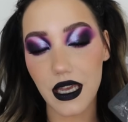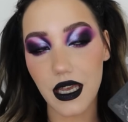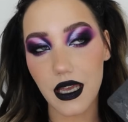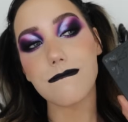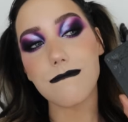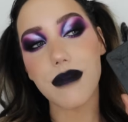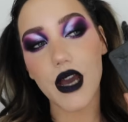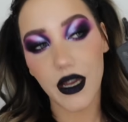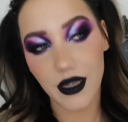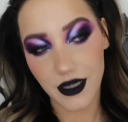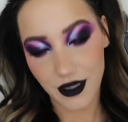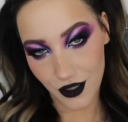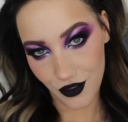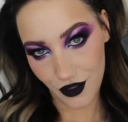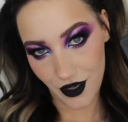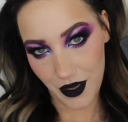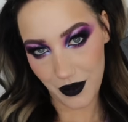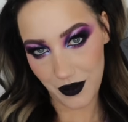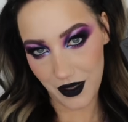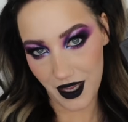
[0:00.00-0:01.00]
but it's
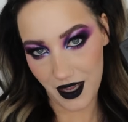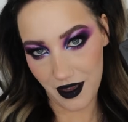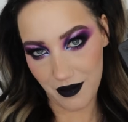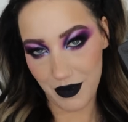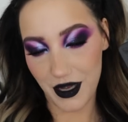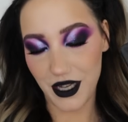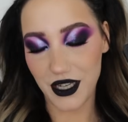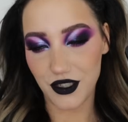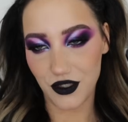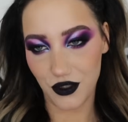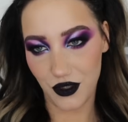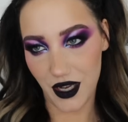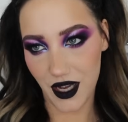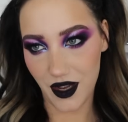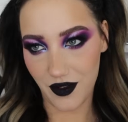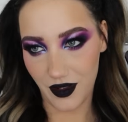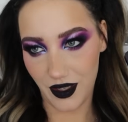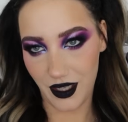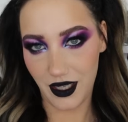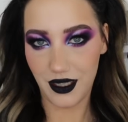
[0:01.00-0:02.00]
not out yet, but I do
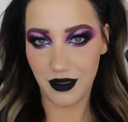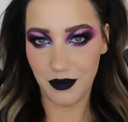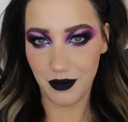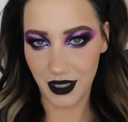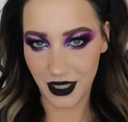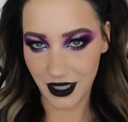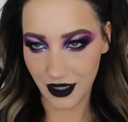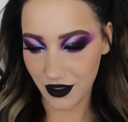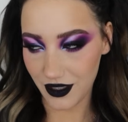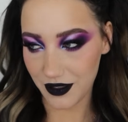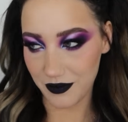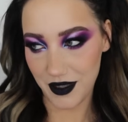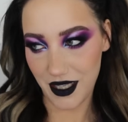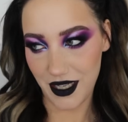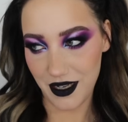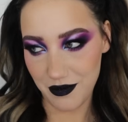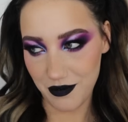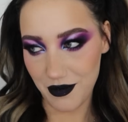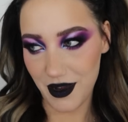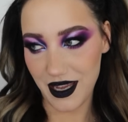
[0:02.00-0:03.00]
have it in
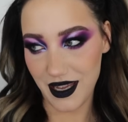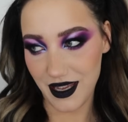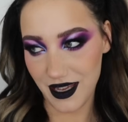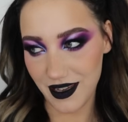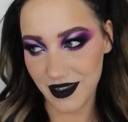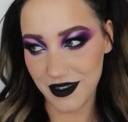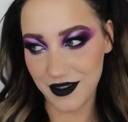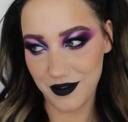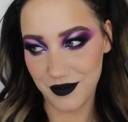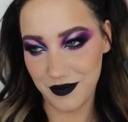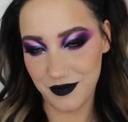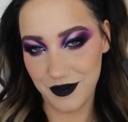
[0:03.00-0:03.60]
my